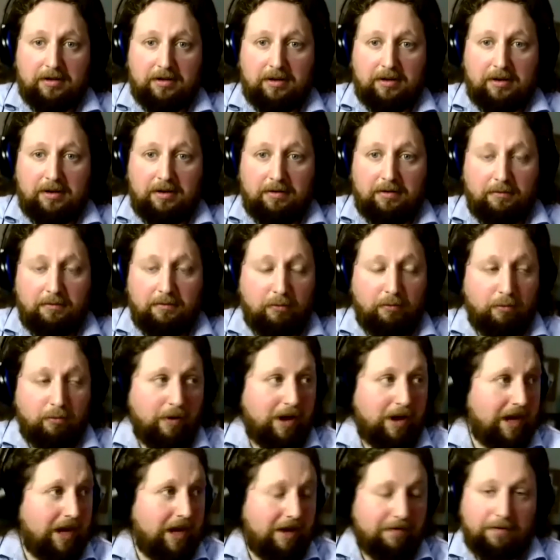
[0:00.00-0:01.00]

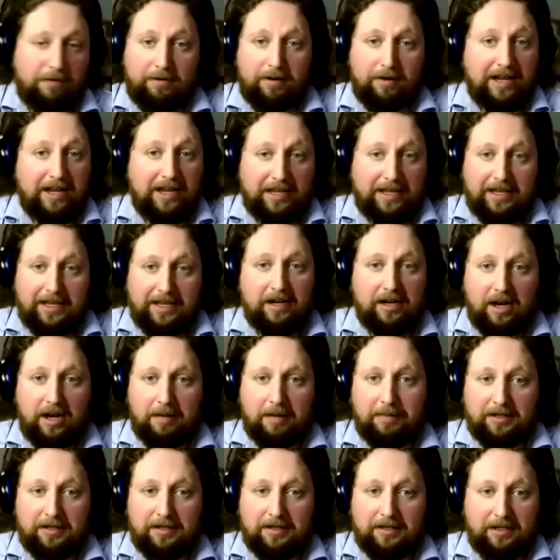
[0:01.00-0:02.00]
whenever I get up
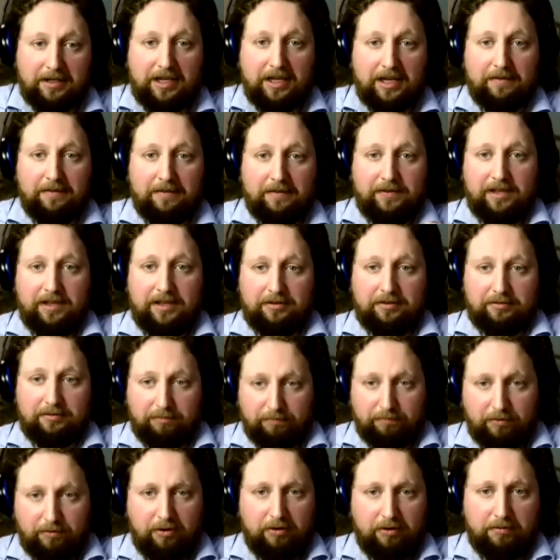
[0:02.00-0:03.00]
and leave this
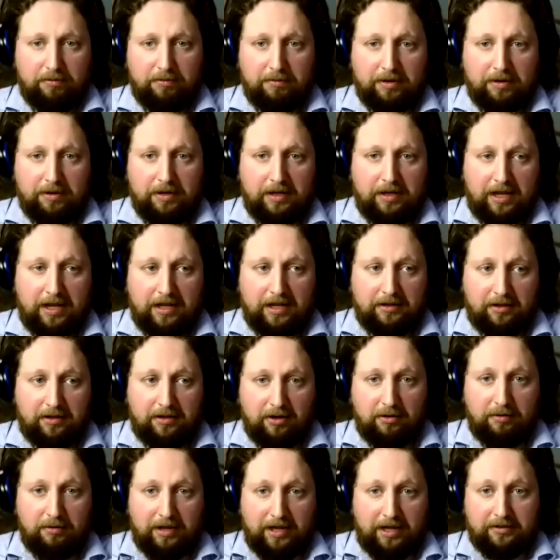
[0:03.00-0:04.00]
room and go
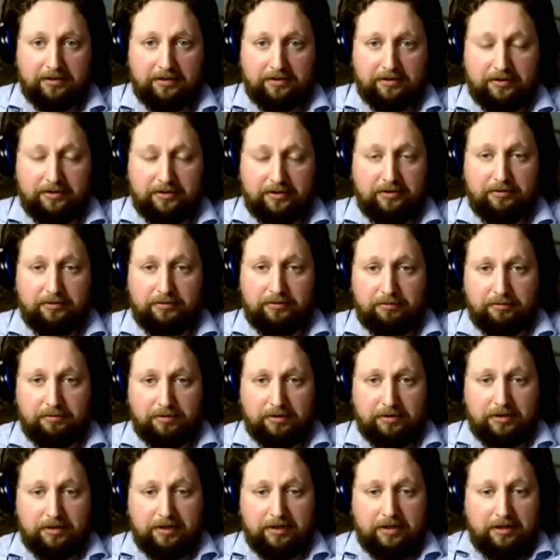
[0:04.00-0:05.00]
into
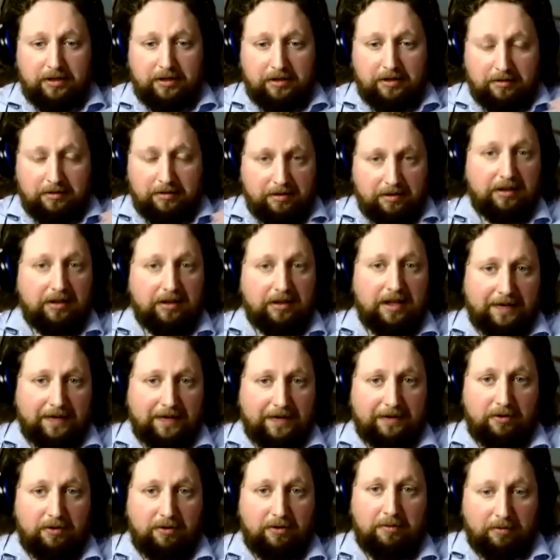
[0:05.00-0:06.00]
the living
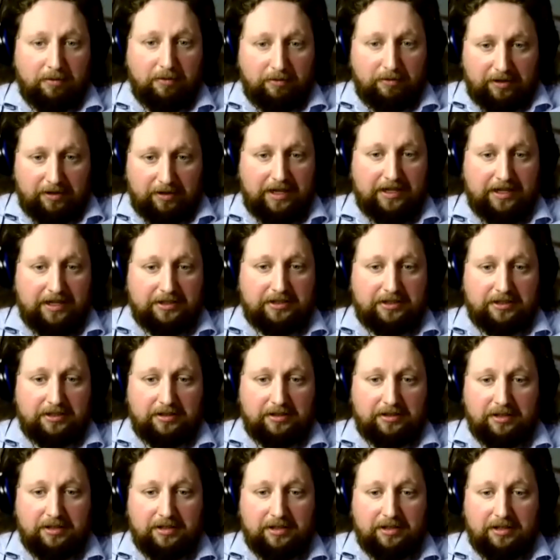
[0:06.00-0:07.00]
room or the kitchen,
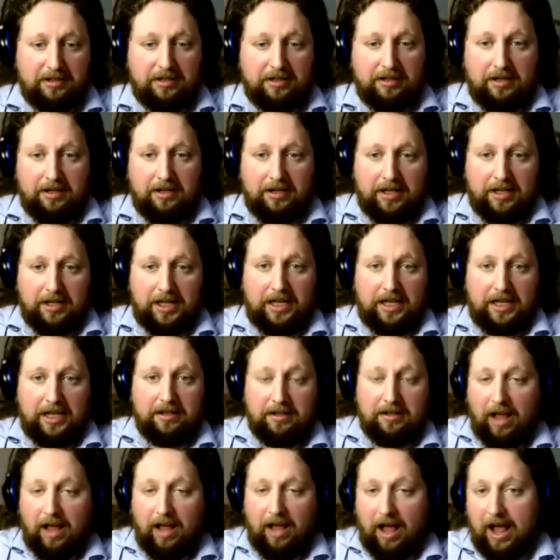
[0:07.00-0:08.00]
like,
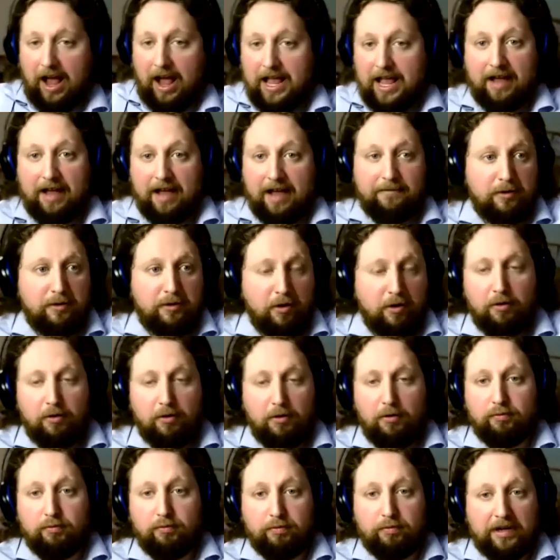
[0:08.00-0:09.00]
I have no
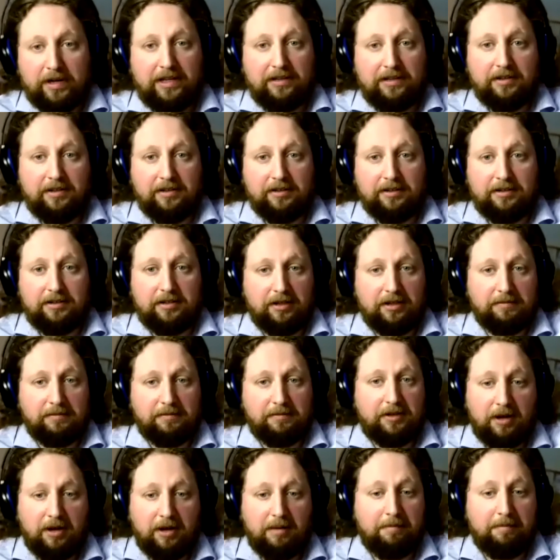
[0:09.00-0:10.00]
reason to
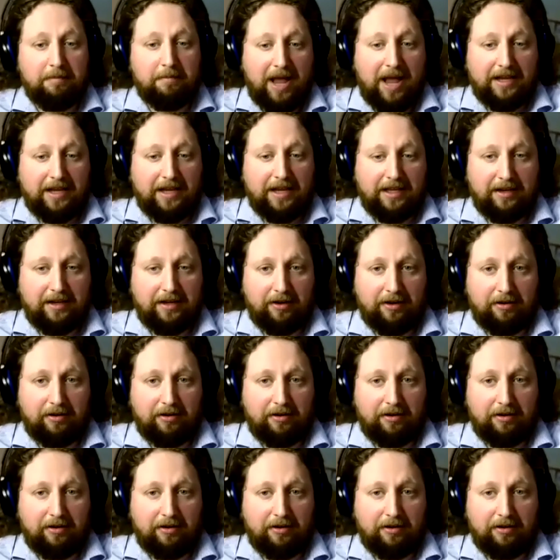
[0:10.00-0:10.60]
come back here.